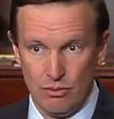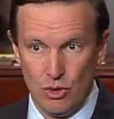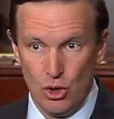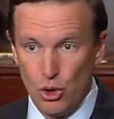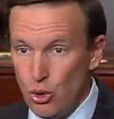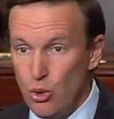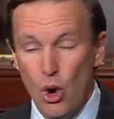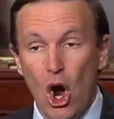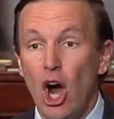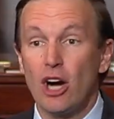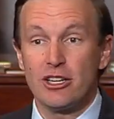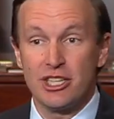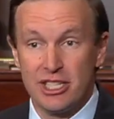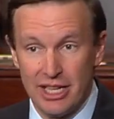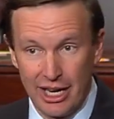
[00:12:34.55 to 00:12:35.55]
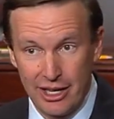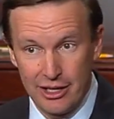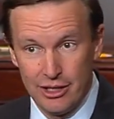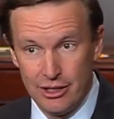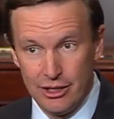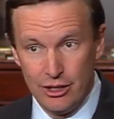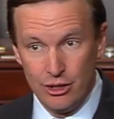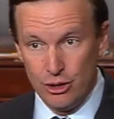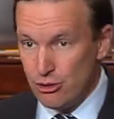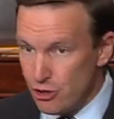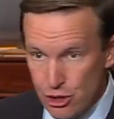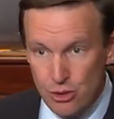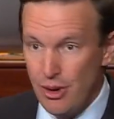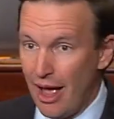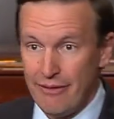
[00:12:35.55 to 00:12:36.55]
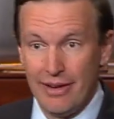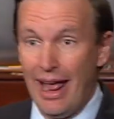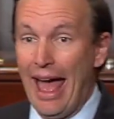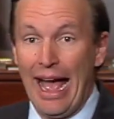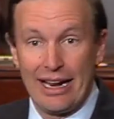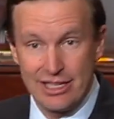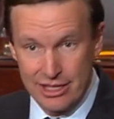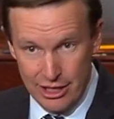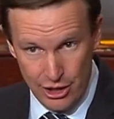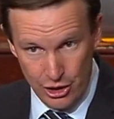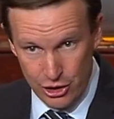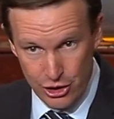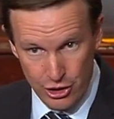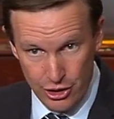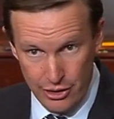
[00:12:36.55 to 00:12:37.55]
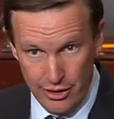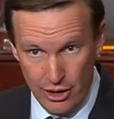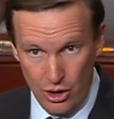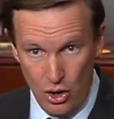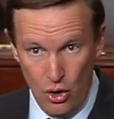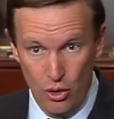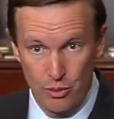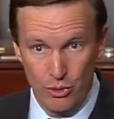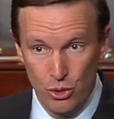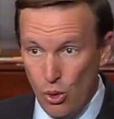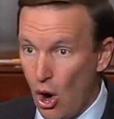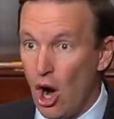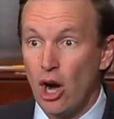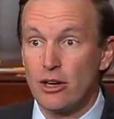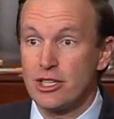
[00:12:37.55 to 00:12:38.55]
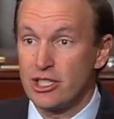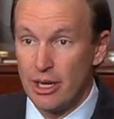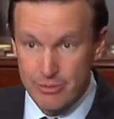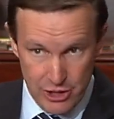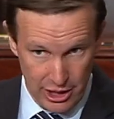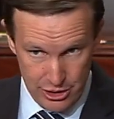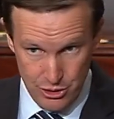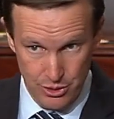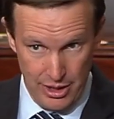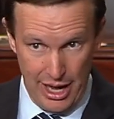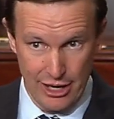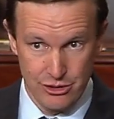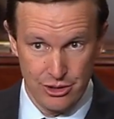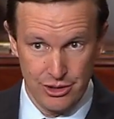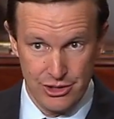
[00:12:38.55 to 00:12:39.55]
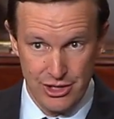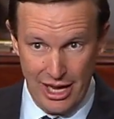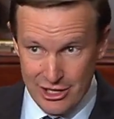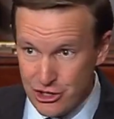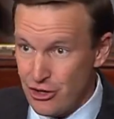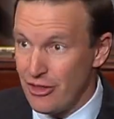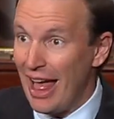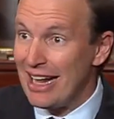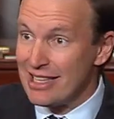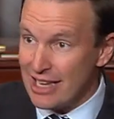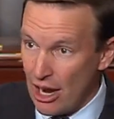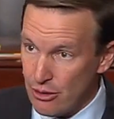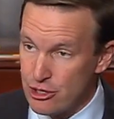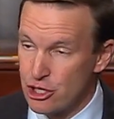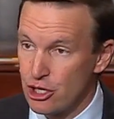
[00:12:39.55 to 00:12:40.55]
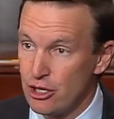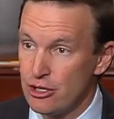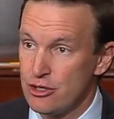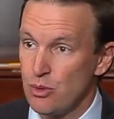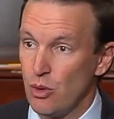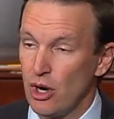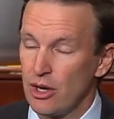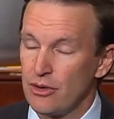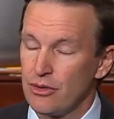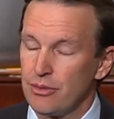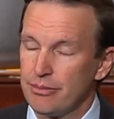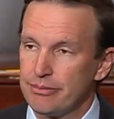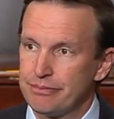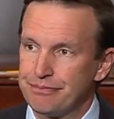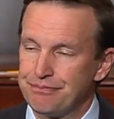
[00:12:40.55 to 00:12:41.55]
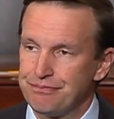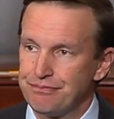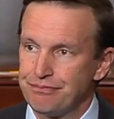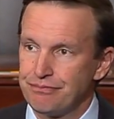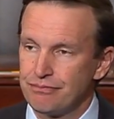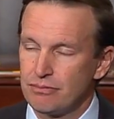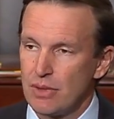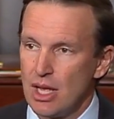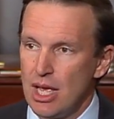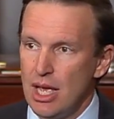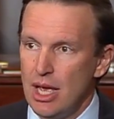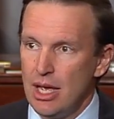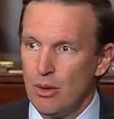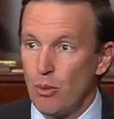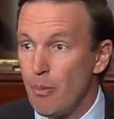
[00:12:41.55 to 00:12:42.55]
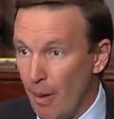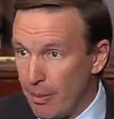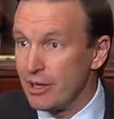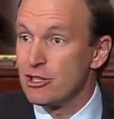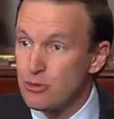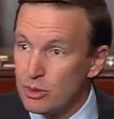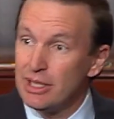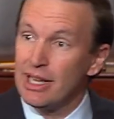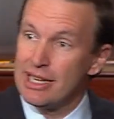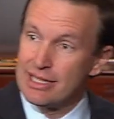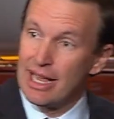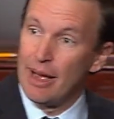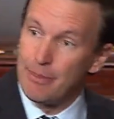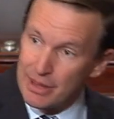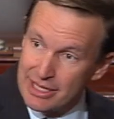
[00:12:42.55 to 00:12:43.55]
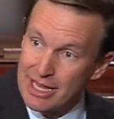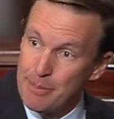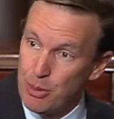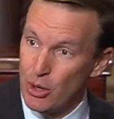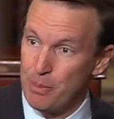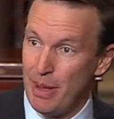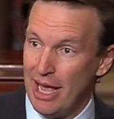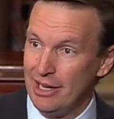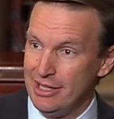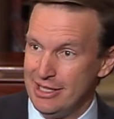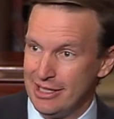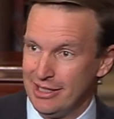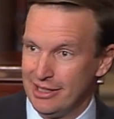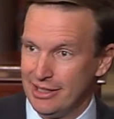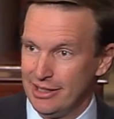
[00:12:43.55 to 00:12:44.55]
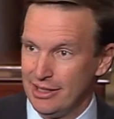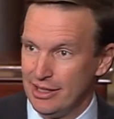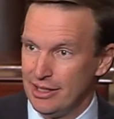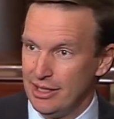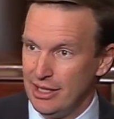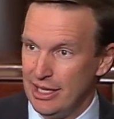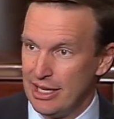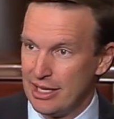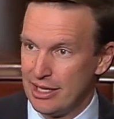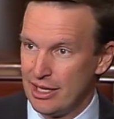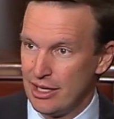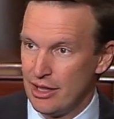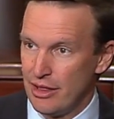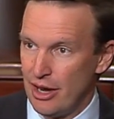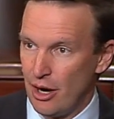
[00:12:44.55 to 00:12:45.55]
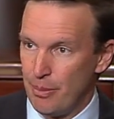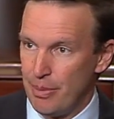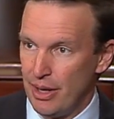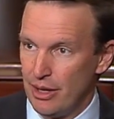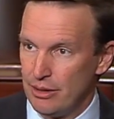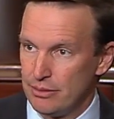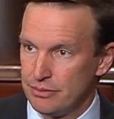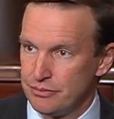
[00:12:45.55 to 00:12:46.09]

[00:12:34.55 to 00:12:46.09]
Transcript: who are sick, who do have an accident occur to their home, who are subject to a natural disaster. That's how insurance works. Republicans realize that because they put a penalty in their bill.